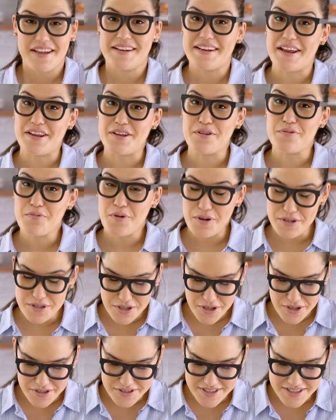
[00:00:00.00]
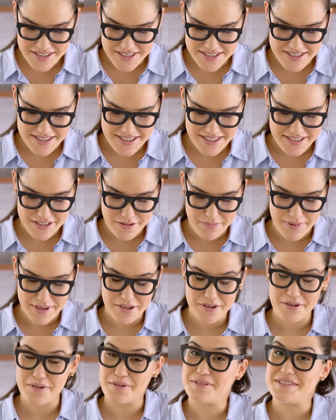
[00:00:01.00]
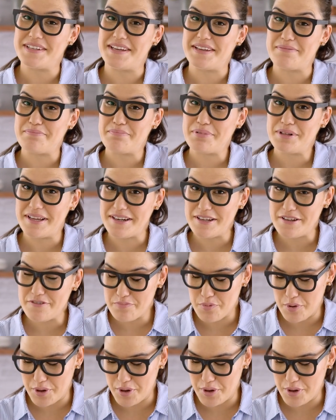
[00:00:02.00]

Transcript: Now your wontons just need to be cooked in plenty of